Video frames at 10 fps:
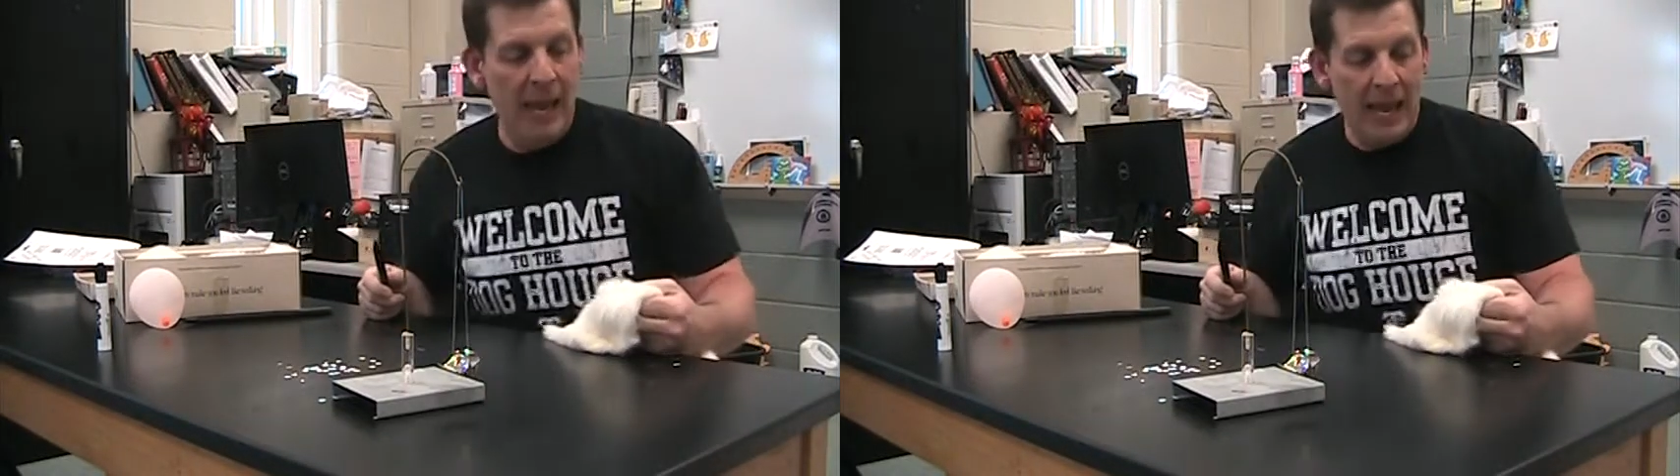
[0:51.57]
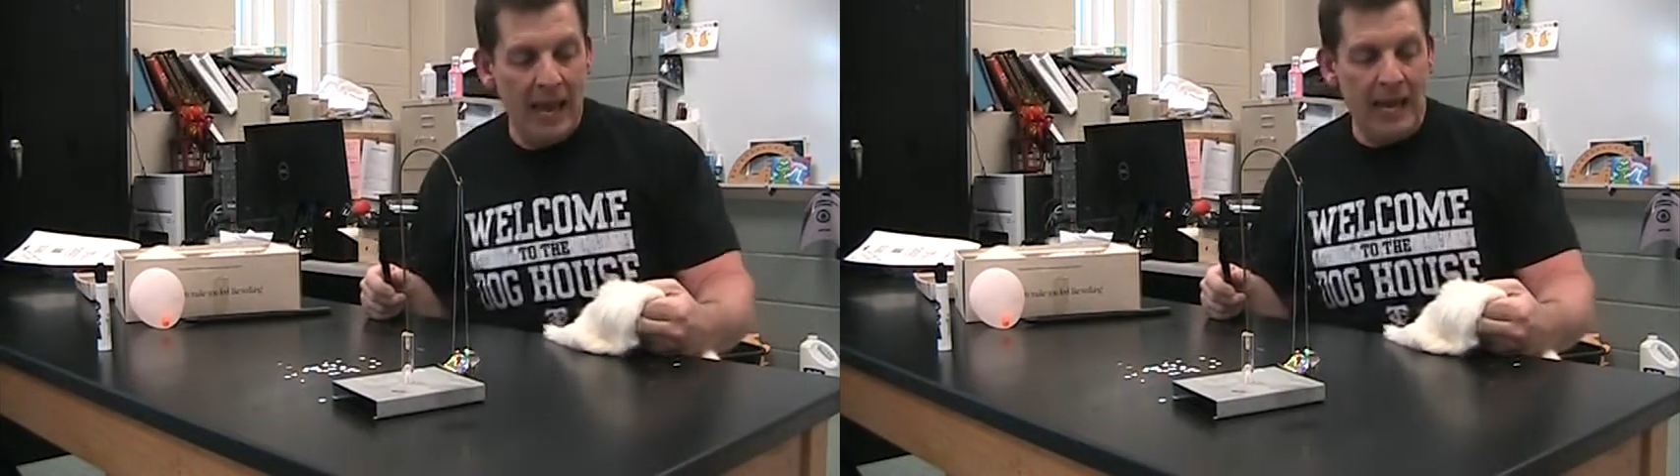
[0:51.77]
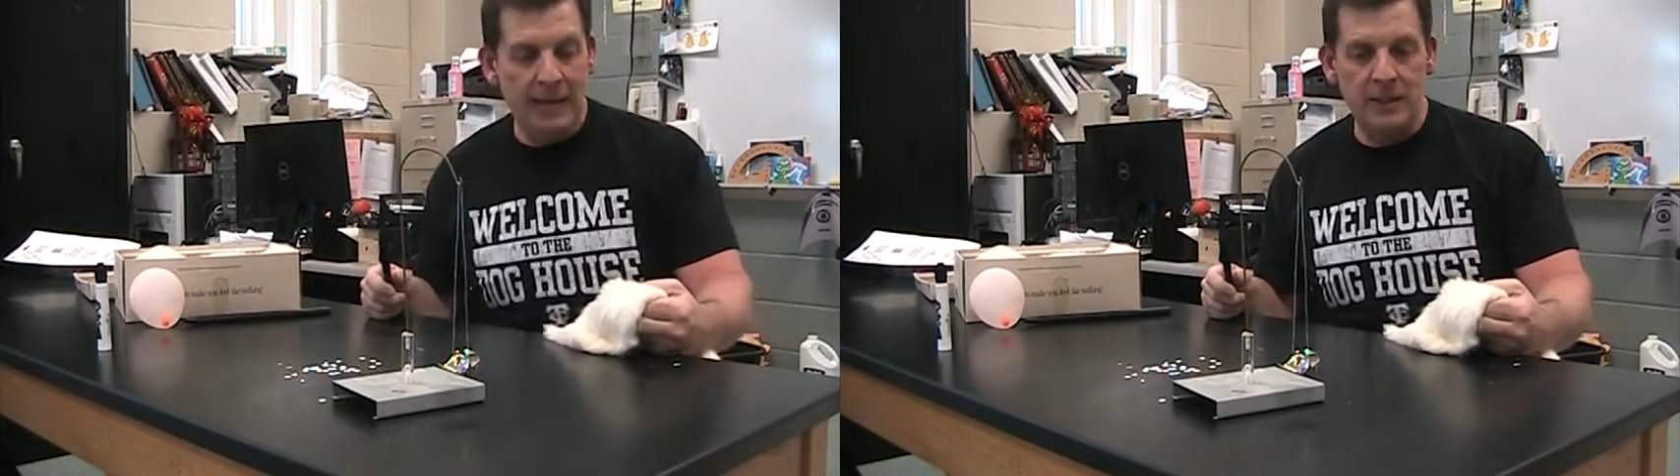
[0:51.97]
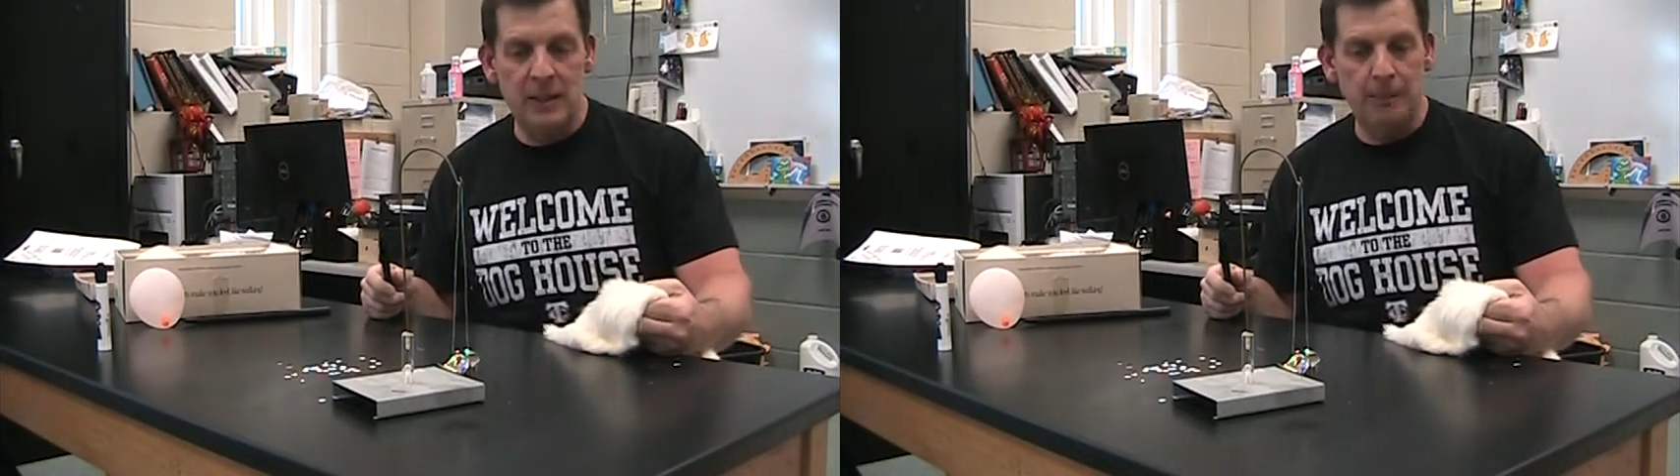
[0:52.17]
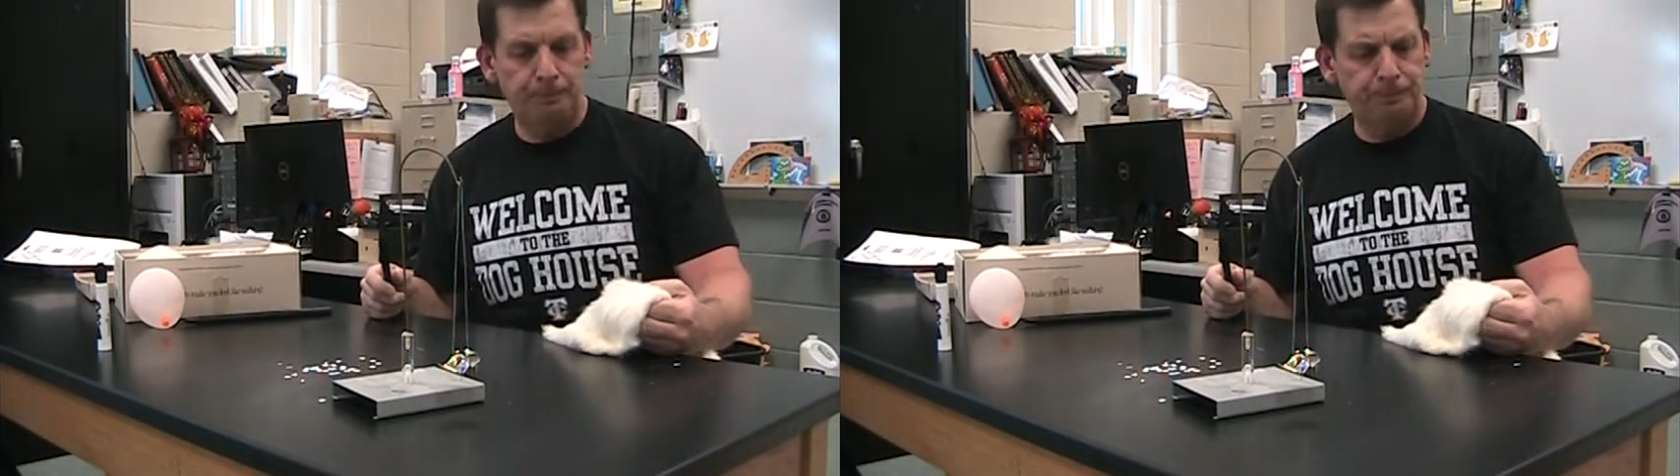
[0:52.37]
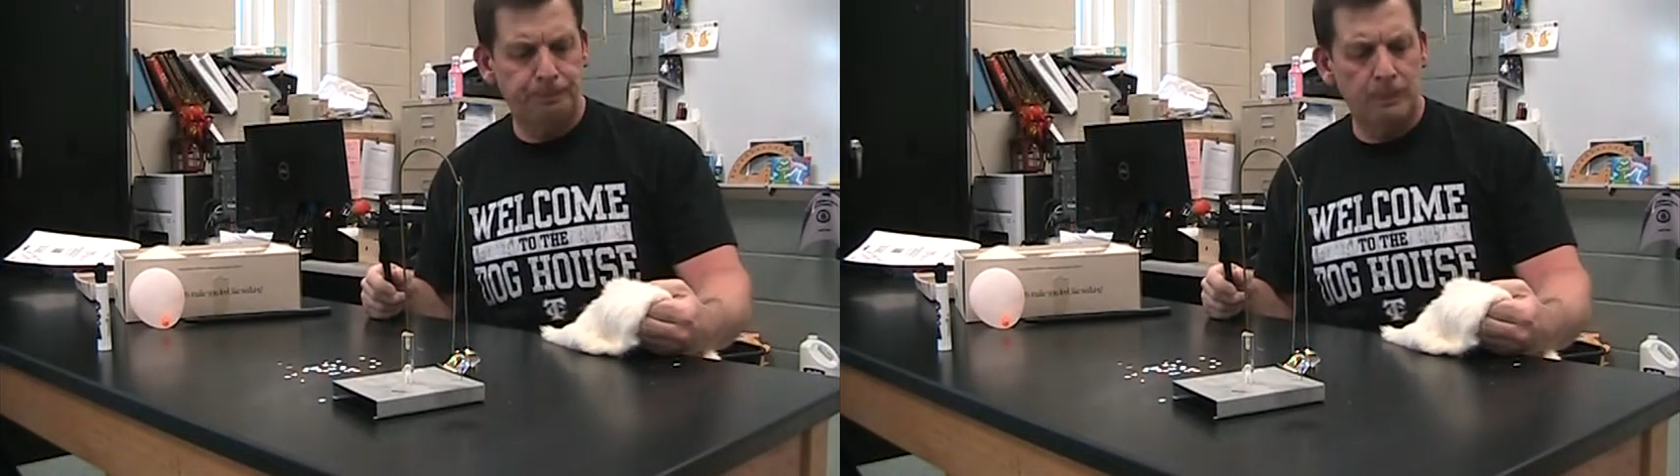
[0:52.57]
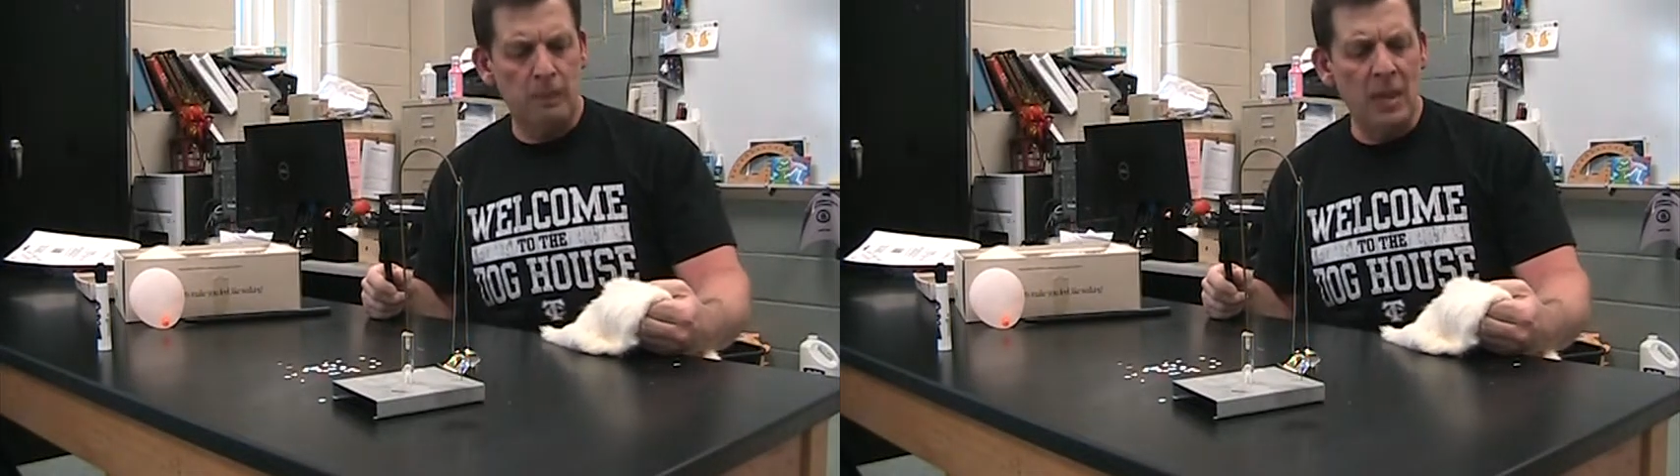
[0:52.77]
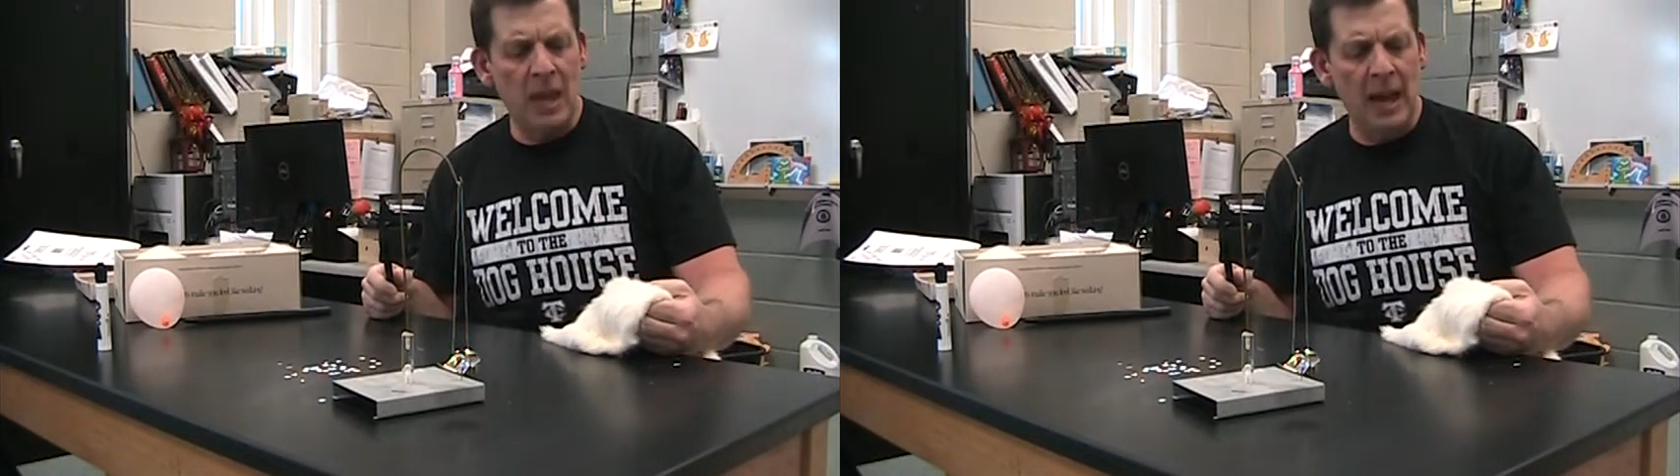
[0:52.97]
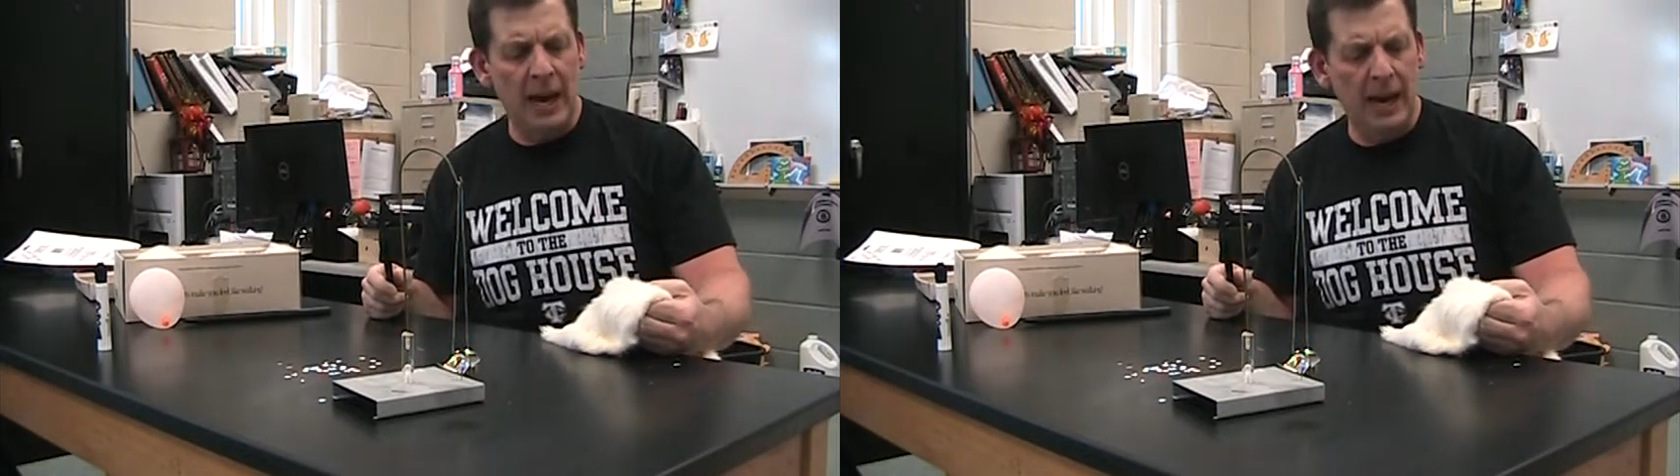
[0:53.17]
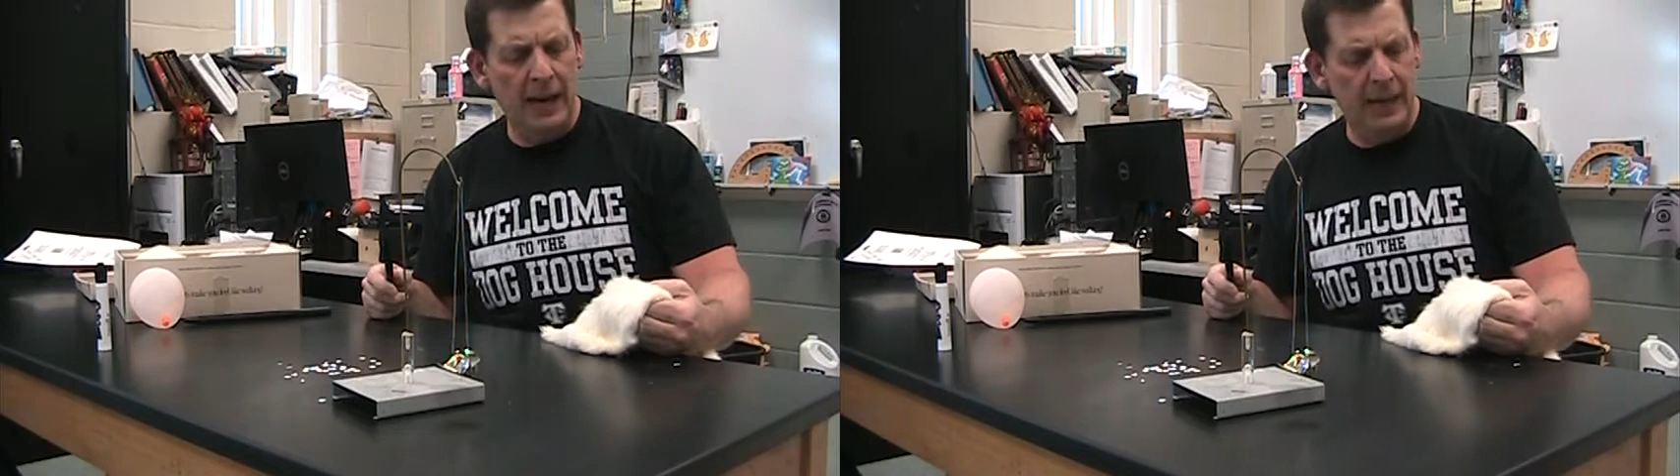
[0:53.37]
And
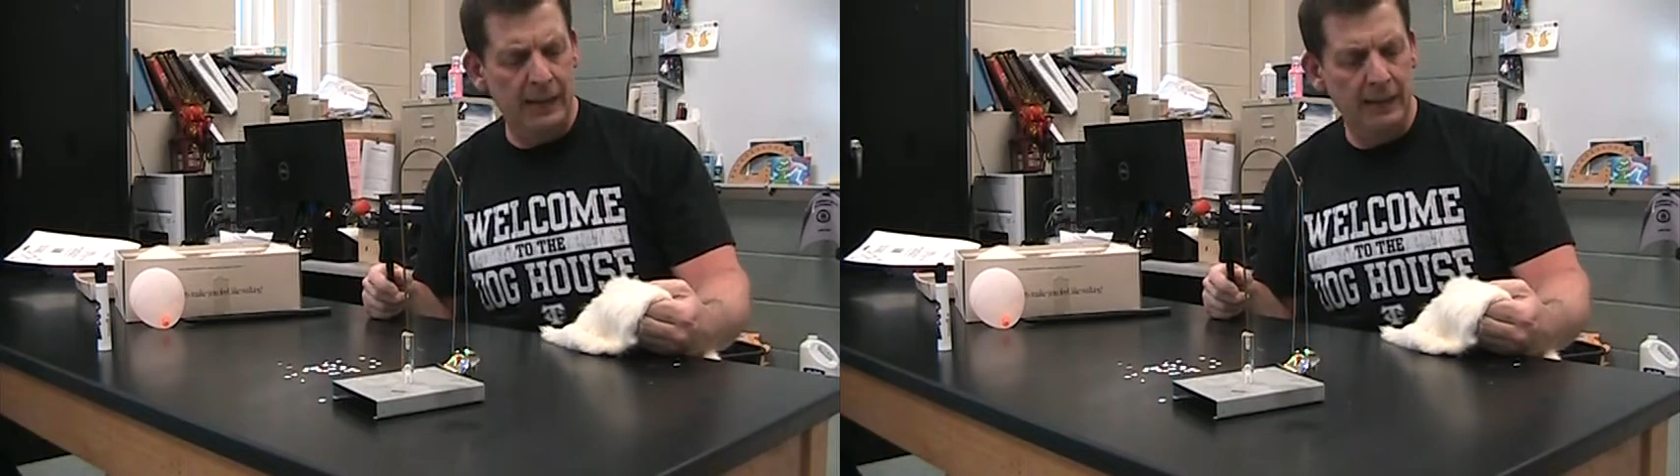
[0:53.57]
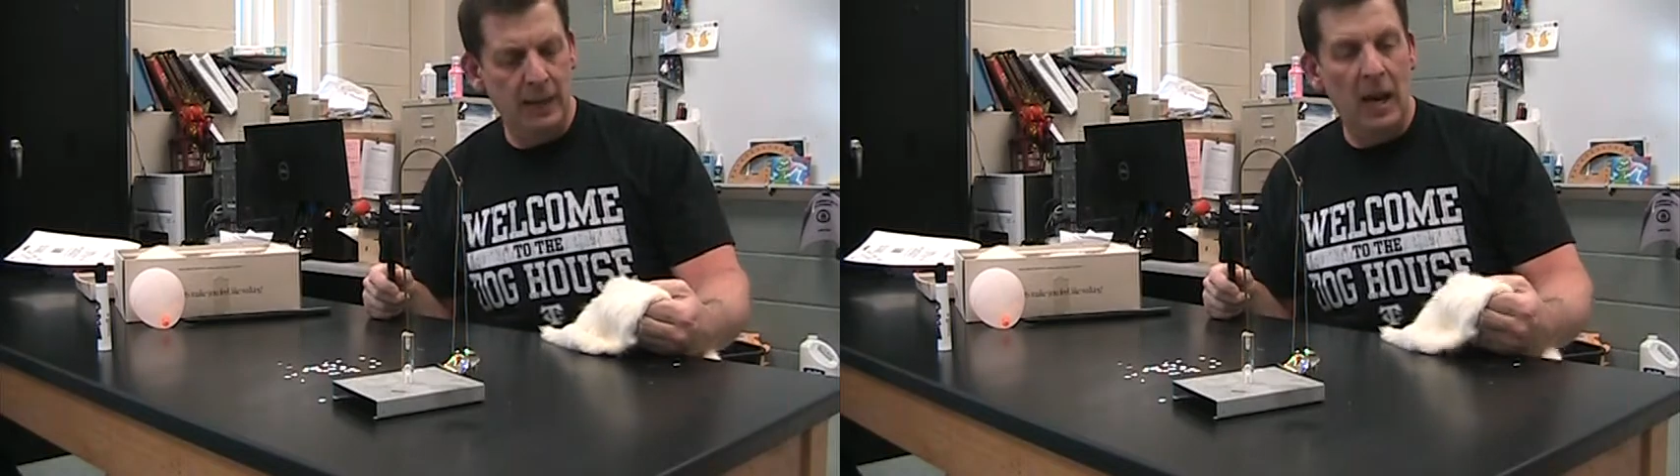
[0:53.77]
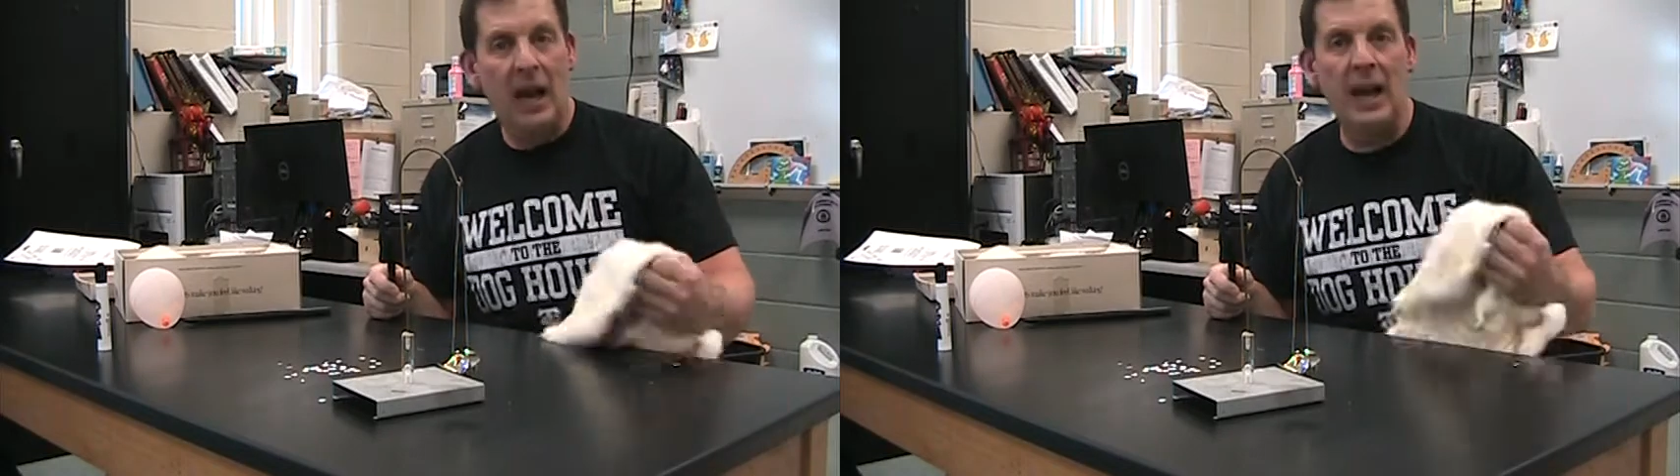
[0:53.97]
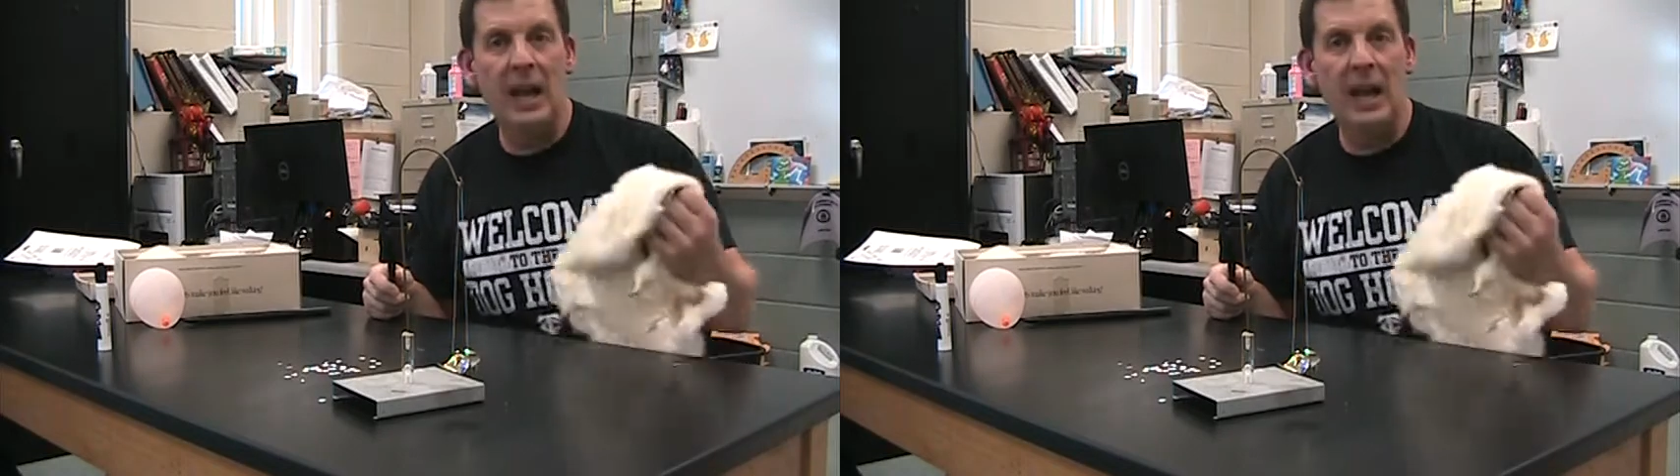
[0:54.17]
I